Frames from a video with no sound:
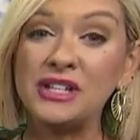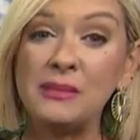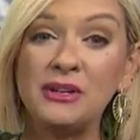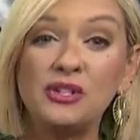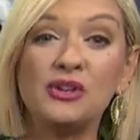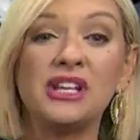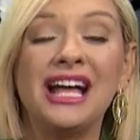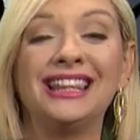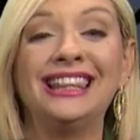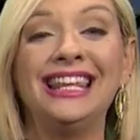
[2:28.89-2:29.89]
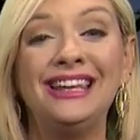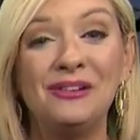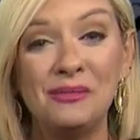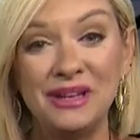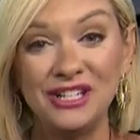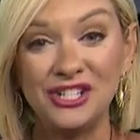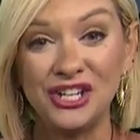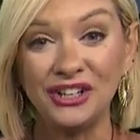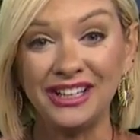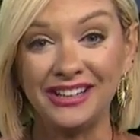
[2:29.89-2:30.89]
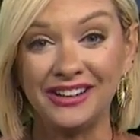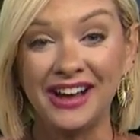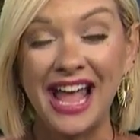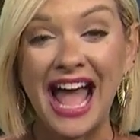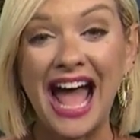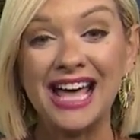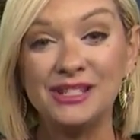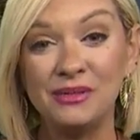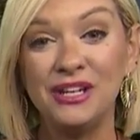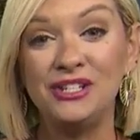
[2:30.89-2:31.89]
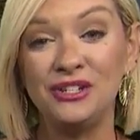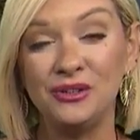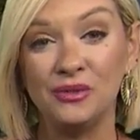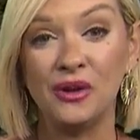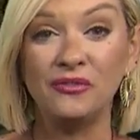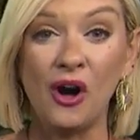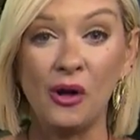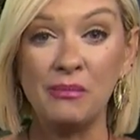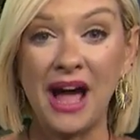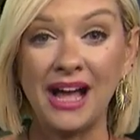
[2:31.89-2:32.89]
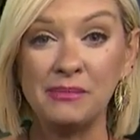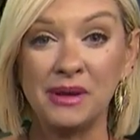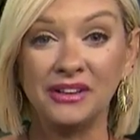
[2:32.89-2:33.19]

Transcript: temperatures a little bit chillier as we do fall back.